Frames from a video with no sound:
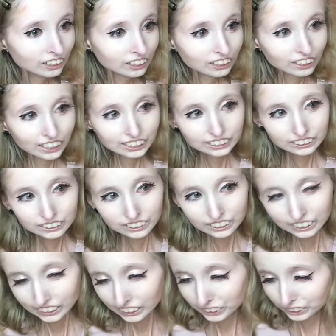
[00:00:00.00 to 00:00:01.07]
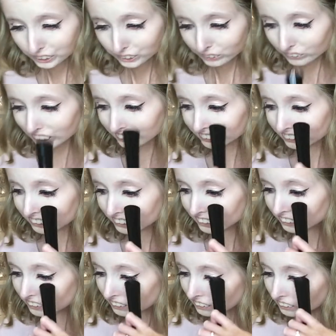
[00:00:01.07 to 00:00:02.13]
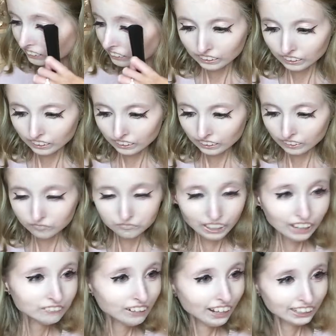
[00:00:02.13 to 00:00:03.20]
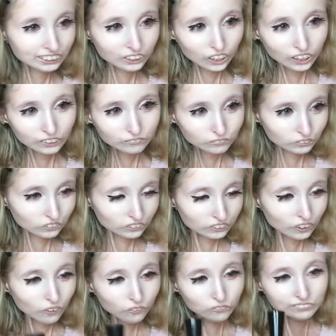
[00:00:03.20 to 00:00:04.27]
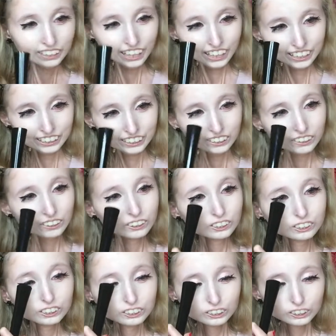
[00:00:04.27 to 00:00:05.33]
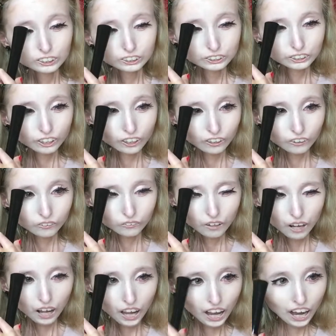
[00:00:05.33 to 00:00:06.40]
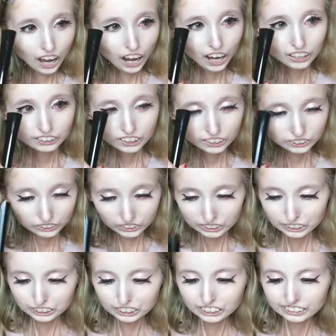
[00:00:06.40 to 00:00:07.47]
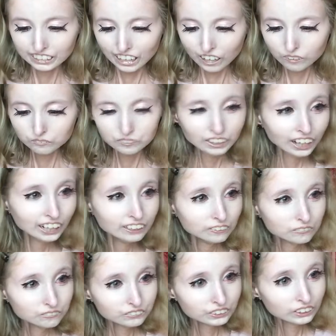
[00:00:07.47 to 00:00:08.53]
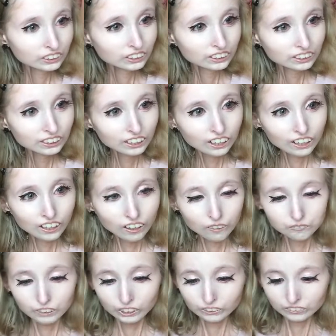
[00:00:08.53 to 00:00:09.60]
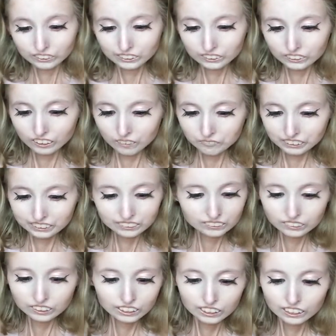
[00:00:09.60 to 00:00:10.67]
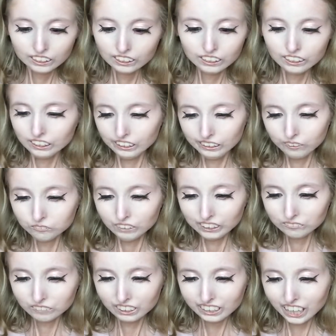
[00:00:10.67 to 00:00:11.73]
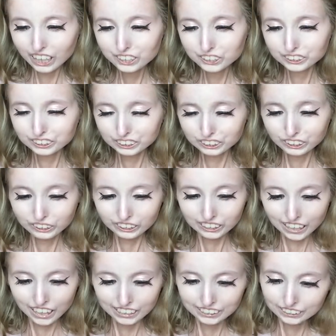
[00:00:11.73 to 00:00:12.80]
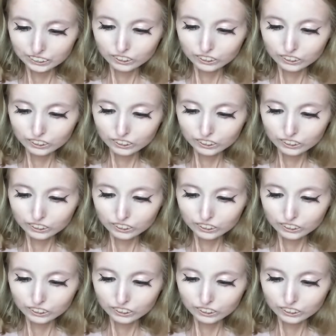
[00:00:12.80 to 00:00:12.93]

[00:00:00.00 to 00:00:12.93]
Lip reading: Like, it is crazy. I've had it on for the whole day, so it doesn't look as good now, but, earlier, it made my lashes look like